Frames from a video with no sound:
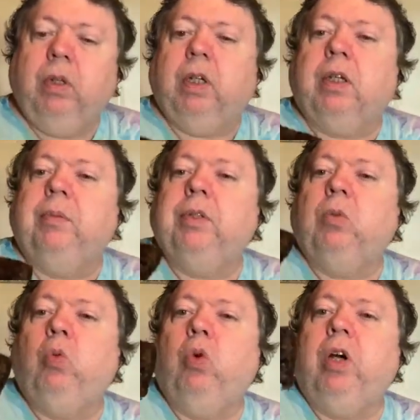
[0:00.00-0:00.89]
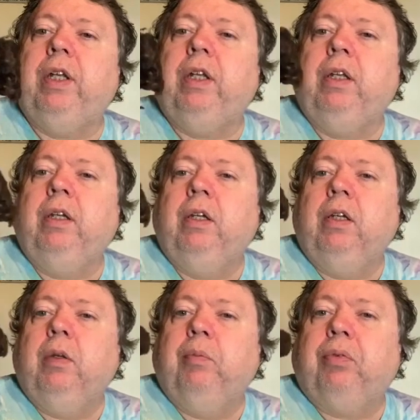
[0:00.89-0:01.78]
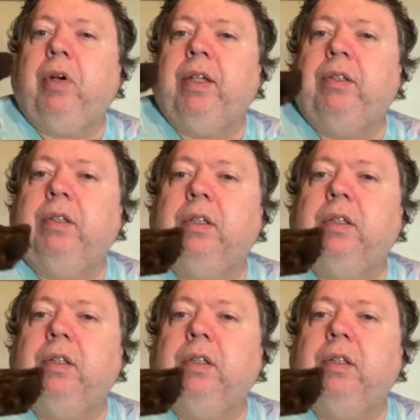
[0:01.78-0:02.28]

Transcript: comes in one pressed